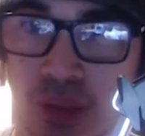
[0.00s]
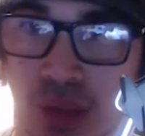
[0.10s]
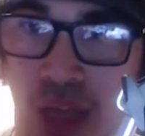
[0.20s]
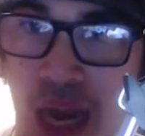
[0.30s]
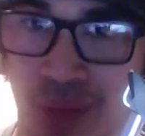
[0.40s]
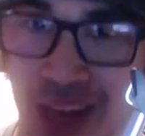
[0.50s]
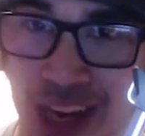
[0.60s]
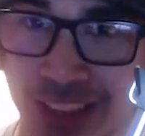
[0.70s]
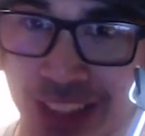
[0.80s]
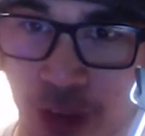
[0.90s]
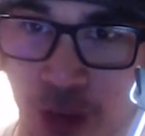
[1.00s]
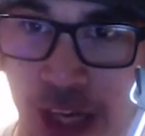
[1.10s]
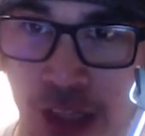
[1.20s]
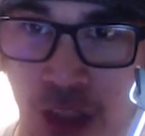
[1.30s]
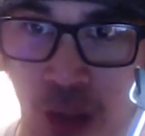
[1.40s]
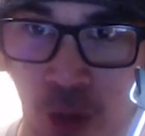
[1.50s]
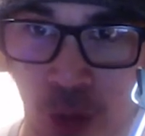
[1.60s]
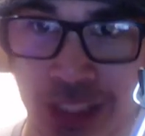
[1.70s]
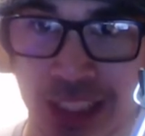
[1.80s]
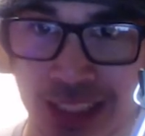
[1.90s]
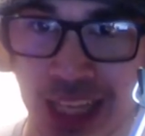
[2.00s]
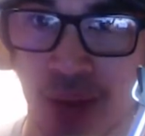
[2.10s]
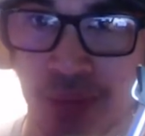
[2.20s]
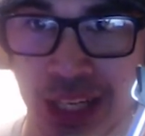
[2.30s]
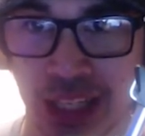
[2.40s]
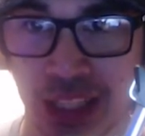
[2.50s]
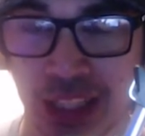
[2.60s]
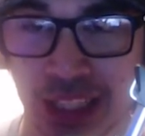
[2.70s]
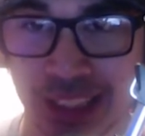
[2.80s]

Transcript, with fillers: I'm a content creator with insomnia, so